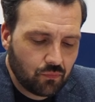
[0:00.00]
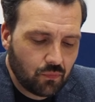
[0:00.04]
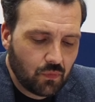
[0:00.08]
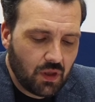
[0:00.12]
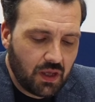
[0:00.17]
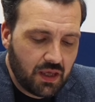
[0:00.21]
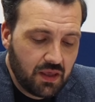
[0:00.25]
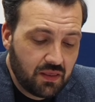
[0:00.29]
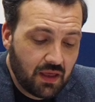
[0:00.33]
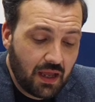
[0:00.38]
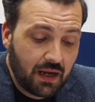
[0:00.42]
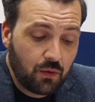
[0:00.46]

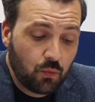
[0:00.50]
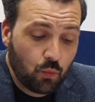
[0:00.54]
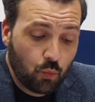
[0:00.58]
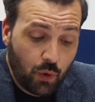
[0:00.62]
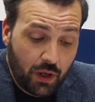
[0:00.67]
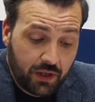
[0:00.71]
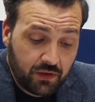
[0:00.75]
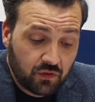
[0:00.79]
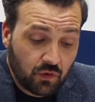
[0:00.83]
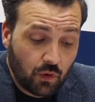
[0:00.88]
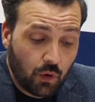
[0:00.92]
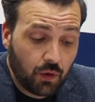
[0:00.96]
he then
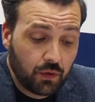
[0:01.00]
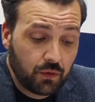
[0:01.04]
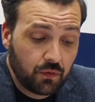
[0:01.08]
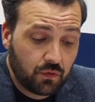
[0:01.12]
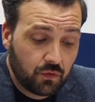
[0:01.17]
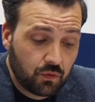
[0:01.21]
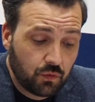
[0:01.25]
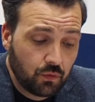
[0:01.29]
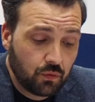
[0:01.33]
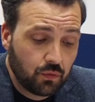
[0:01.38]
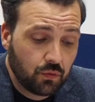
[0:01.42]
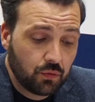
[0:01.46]
went on
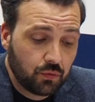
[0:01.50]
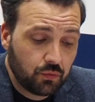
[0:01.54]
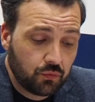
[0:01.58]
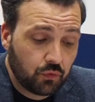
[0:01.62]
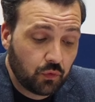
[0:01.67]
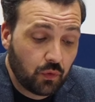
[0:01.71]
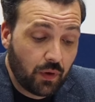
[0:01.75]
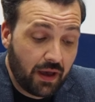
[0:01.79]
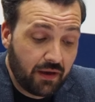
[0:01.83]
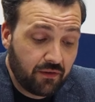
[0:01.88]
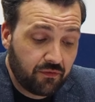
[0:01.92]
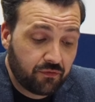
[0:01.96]
to
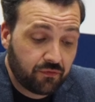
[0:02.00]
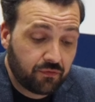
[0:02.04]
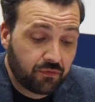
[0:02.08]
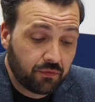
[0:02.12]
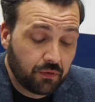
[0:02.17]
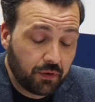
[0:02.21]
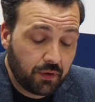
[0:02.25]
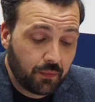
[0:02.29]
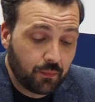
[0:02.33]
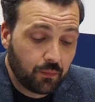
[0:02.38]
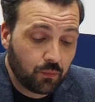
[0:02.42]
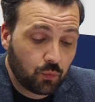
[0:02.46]
have
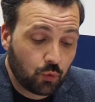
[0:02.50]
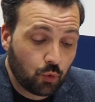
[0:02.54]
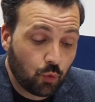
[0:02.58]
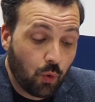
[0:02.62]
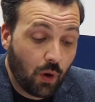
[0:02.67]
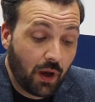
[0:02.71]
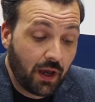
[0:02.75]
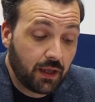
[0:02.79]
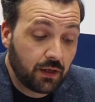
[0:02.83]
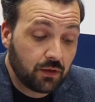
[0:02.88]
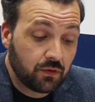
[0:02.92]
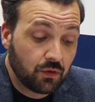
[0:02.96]

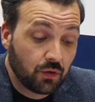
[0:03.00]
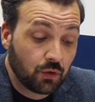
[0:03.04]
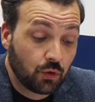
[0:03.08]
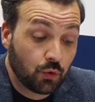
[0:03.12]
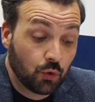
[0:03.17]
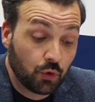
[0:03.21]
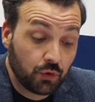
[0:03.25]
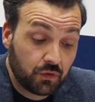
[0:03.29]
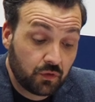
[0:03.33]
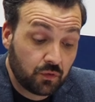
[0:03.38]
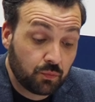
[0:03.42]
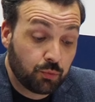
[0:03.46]
quite a
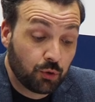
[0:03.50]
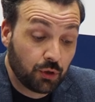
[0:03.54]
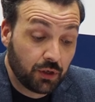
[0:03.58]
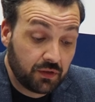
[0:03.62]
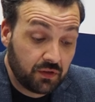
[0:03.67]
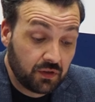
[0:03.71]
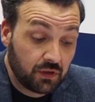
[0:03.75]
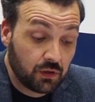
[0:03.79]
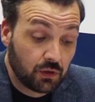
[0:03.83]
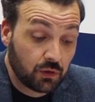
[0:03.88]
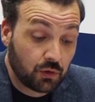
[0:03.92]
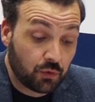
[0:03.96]
good
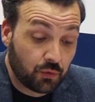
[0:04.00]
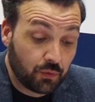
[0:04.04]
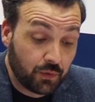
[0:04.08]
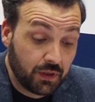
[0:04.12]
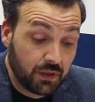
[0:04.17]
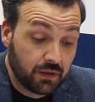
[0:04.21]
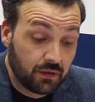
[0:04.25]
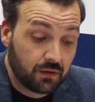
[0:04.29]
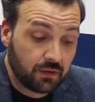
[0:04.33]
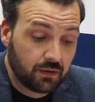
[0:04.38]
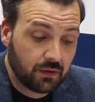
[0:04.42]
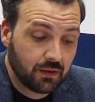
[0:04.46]
political
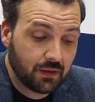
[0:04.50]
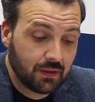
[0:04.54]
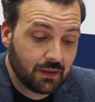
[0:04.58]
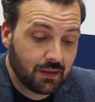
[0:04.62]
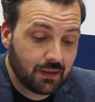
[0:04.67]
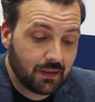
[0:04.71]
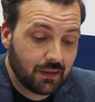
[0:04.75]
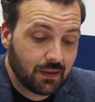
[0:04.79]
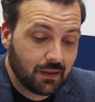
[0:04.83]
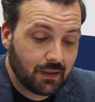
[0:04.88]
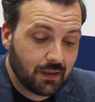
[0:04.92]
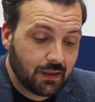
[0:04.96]
career
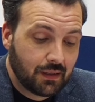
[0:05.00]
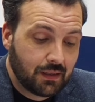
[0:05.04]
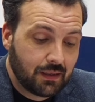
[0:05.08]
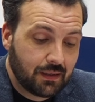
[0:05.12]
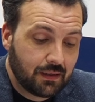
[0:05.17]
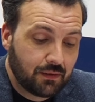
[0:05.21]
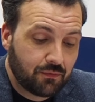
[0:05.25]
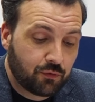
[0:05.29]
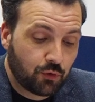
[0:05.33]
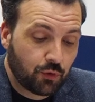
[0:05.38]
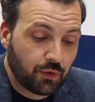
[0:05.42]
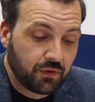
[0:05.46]

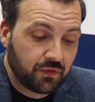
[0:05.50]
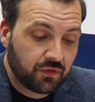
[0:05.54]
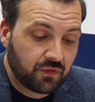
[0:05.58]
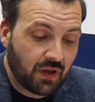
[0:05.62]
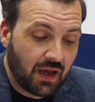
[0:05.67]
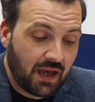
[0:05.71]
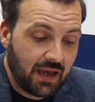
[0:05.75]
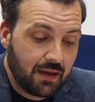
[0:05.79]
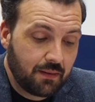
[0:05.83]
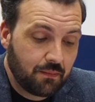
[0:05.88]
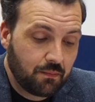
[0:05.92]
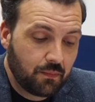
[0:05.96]
for his
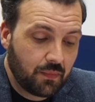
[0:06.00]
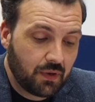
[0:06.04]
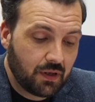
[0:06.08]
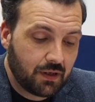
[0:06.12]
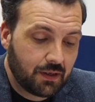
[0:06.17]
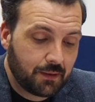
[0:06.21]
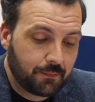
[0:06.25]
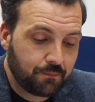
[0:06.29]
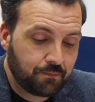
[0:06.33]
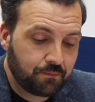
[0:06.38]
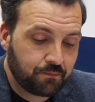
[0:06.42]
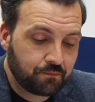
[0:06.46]
time.
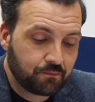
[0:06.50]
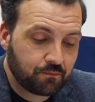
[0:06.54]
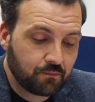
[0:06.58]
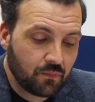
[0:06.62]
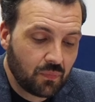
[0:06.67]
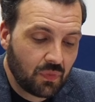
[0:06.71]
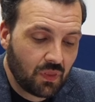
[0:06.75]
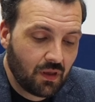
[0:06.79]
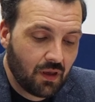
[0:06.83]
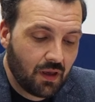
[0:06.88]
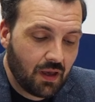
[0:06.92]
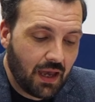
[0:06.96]

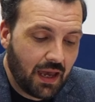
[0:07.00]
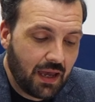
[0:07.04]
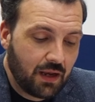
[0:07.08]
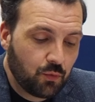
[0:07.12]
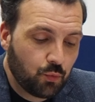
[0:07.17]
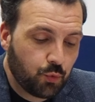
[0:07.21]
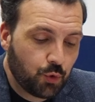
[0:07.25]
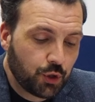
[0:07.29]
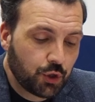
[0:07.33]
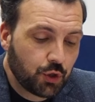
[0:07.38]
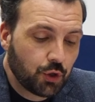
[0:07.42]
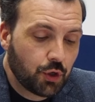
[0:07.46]
And
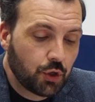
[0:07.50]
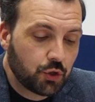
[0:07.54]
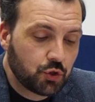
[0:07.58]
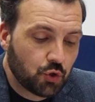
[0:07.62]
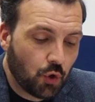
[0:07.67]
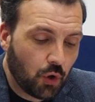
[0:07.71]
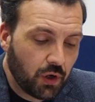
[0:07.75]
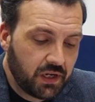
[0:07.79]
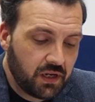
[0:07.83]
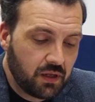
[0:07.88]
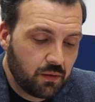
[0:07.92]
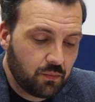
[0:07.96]
we're going to
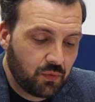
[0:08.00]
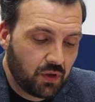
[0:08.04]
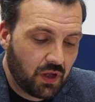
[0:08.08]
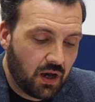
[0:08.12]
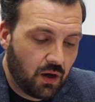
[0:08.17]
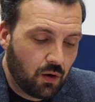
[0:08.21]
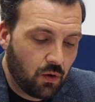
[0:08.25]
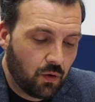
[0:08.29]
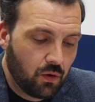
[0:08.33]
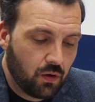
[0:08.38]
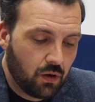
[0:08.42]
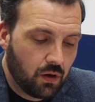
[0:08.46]
join him
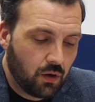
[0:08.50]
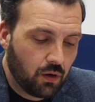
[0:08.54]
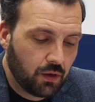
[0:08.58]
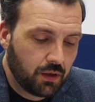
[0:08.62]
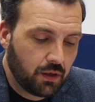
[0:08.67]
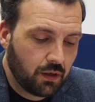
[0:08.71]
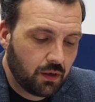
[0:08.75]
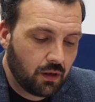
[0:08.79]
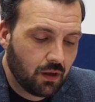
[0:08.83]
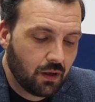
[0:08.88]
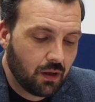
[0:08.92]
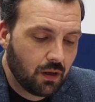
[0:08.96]
now
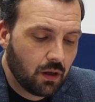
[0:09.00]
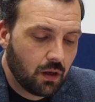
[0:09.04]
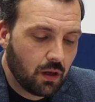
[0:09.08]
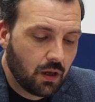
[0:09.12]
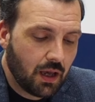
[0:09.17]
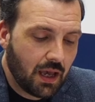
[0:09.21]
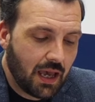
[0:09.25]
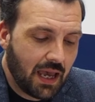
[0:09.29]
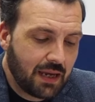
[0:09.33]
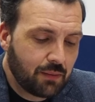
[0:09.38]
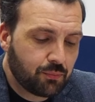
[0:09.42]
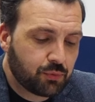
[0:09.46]
on
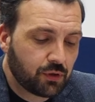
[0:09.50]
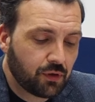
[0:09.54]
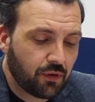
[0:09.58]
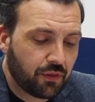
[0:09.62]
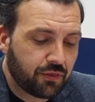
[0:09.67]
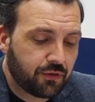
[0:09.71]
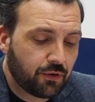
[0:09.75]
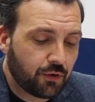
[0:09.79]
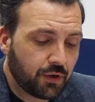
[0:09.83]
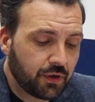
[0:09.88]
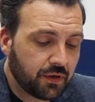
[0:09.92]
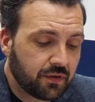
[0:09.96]
April
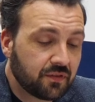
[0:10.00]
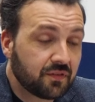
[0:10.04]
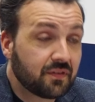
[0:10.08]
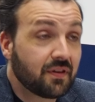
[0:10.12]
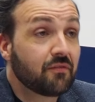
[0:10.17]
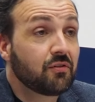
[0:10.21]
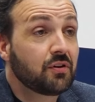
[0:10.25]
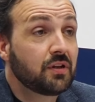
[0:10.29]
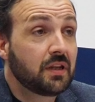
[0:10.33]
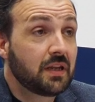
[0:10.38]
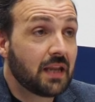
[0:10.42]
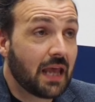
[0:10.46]
3rd,
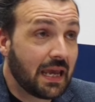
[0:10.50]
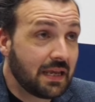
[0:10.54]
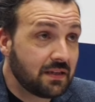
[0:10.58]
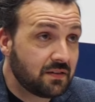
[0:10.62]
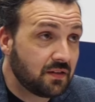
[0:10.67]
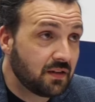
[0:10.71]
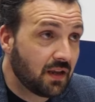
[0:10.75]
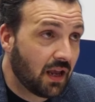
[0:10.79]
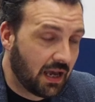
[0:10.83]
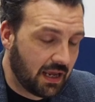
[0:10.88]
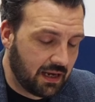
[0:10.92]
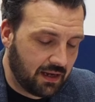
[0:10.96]

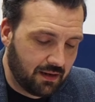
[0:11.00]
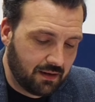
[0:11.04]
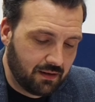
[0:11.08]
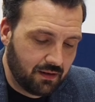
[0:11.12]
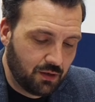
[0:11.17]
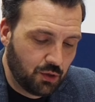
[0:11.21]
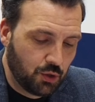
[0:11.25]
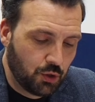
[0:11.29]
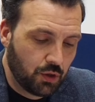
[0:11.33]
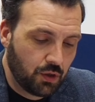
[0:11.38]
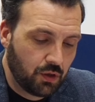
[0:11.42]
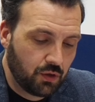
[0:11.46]
1789
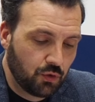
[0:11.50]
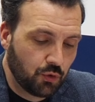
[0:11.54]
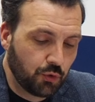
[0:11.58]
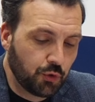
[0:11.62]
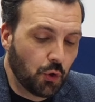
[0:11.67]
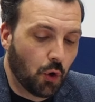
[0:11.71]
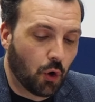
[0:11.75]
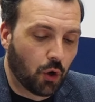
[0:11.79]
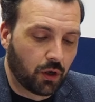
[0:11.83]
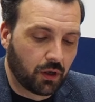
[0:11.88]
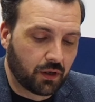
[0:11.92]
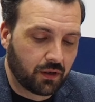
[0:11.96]
in New
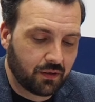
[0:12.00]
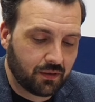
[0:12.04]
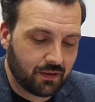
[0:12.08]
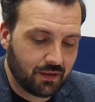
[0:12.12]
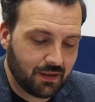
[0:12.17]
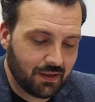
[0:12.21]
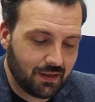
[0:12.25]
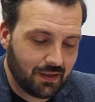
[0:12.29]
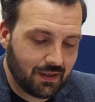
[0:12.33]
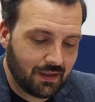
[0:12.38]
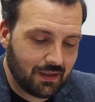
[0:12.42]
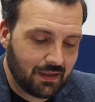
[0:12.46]
York,
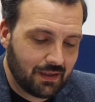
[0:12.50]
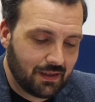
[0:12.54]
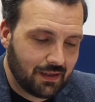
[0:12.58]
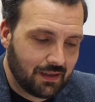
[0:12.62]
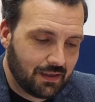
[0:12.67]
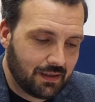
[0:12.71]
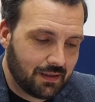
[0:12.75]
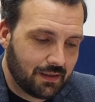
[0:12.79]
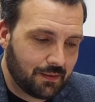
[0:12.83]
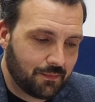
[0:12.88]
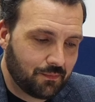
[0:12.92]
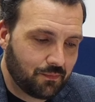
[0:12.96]

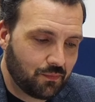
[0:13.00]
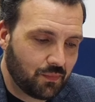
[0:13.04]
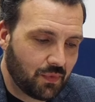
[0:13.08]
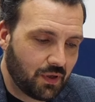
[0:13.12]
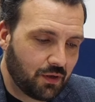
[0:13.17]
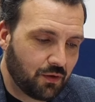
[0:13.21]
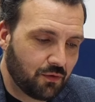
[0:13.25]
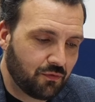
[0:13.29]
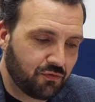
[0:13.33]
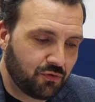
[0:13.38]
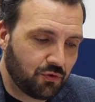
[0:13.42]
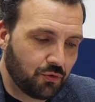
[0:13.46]

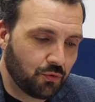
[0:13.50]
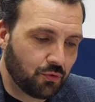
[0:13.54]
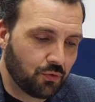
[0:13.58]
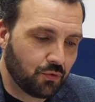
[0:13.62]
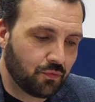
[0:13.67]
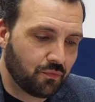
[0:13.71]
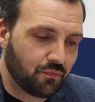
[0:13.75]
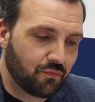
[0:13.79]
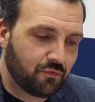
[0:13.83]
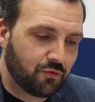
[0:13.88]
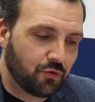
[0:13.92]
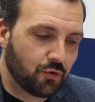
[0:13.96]
and a
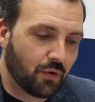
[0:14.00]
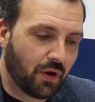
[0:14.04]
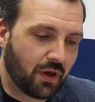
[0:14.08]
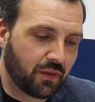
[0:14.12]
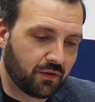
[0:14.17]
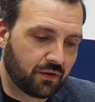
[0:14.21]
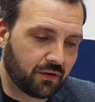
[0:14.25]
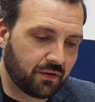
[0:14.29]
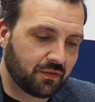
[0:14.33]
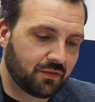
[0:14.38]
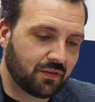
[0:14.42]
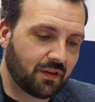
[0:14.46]
few
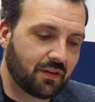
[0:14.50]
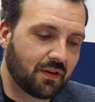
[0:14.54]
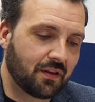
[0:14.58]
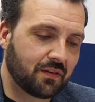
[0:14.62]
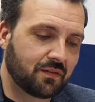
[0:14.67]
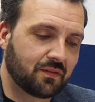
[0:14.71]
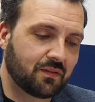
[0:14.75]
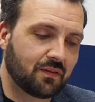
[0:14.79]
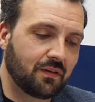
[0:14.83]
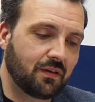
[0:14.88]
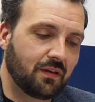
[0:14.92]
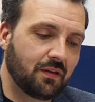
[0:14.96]
others. And
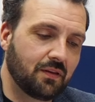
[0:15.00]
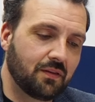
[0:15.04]
that's the